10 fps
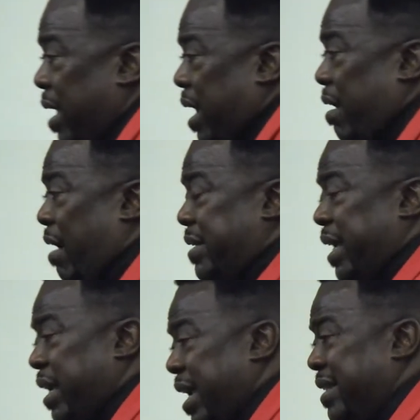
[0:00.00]
And God
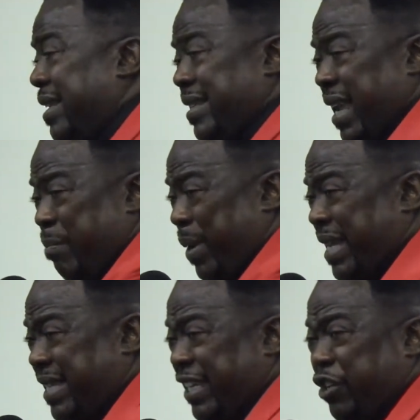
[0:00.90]
said, it's the same
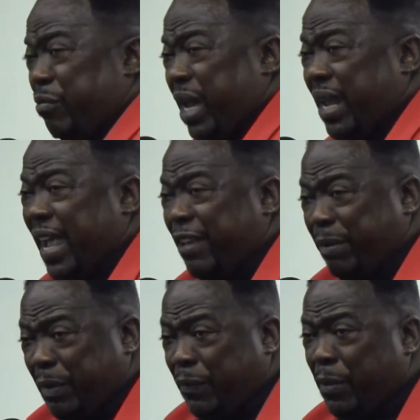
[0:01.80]
paycheck you made last
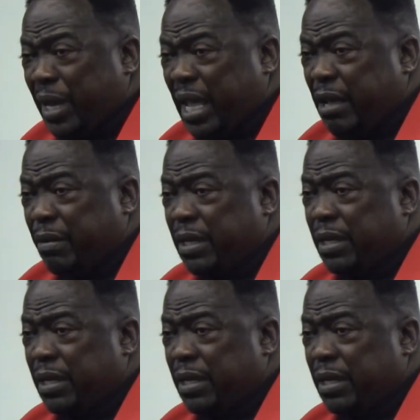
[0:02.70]
week before 40 hours.